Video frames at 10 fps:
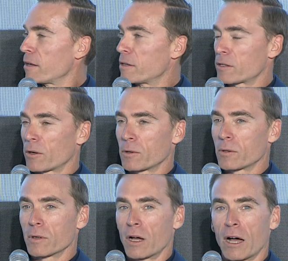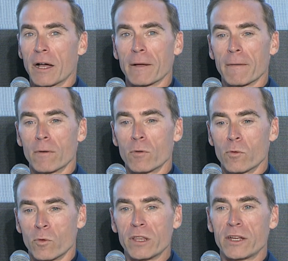So
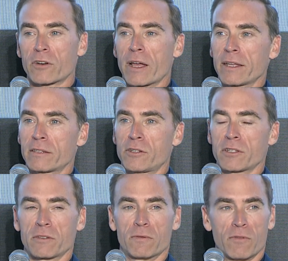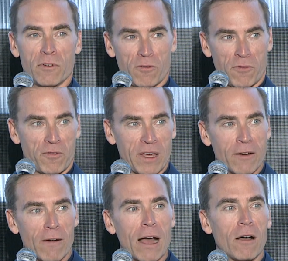really trying to just
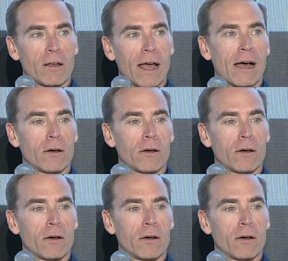figure out how